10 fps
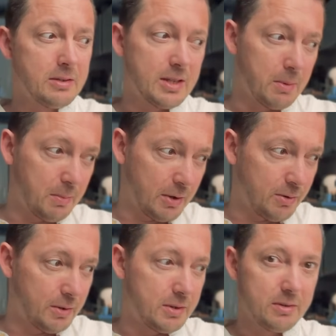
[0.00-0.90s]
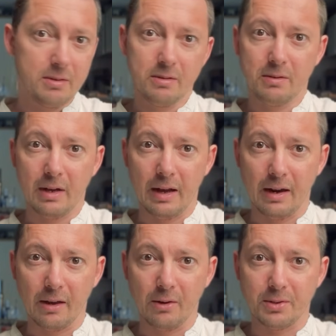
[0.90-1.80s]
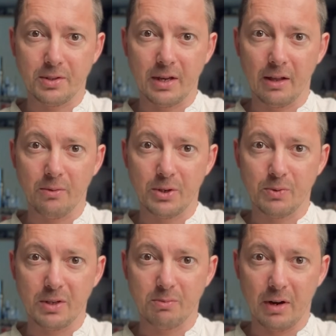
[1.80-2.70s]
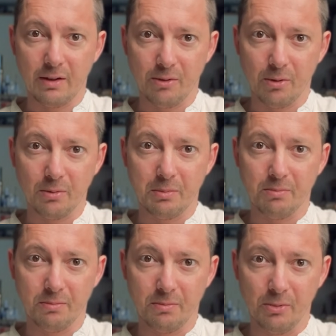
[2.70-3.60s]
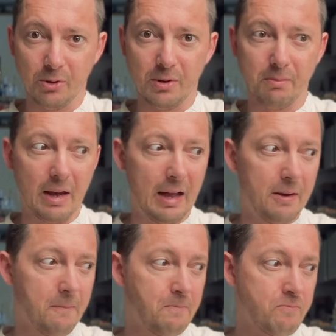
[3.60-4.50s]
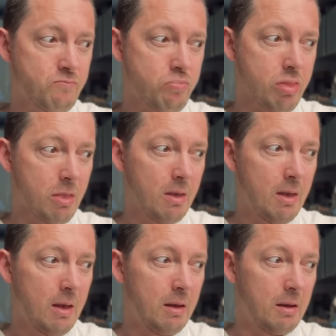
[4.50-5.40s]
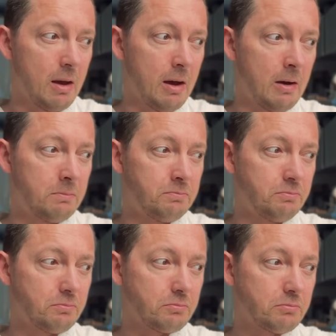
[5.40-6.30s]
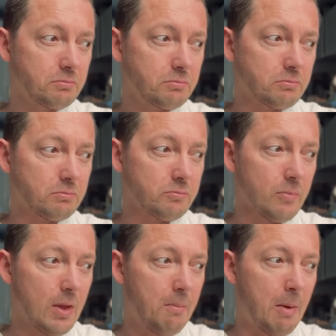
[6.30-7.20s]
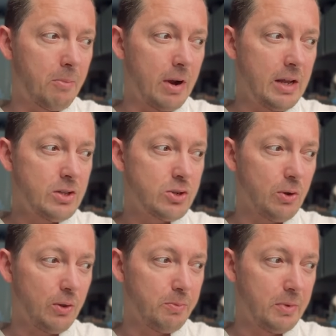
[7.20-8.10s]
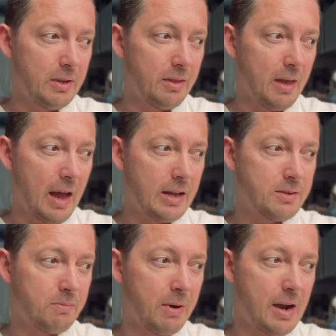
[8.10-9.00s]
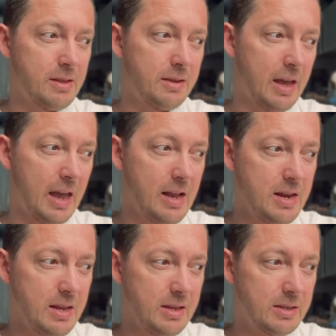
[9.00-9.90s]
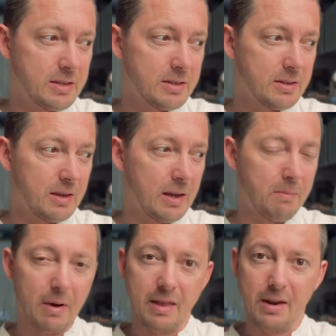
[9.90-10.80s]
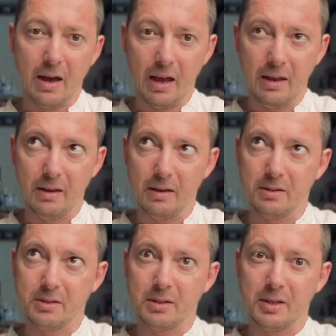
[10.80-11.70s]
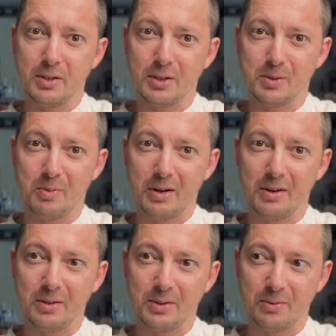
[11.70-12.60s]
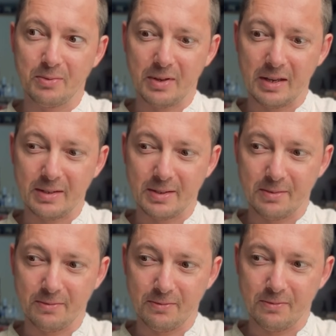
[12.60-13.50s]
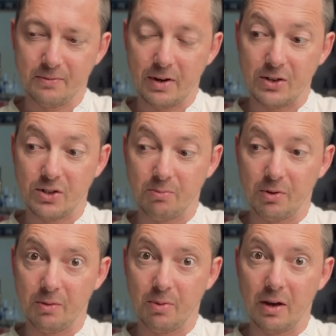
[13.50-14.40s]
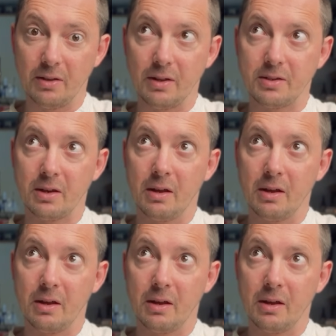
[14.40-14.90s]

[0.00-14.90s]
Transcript: some of them are good. And I can also tell you which ones Brian thought were good and bad. But Brian told me that by the 80s and by the 90s, in his experience of his friendship with Bernard,